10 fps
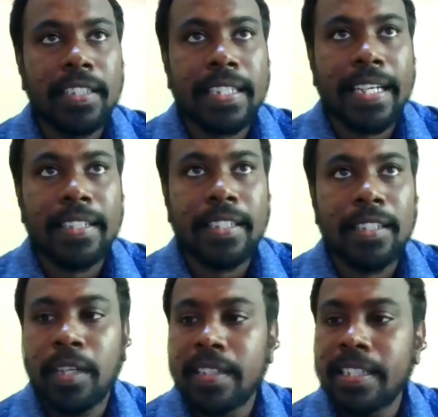and who
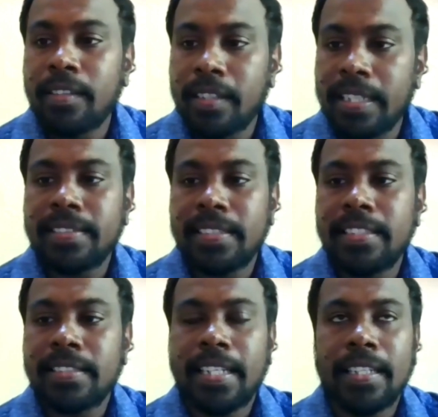are really organizing
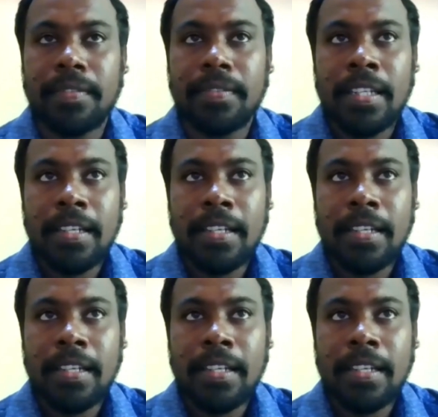this kind of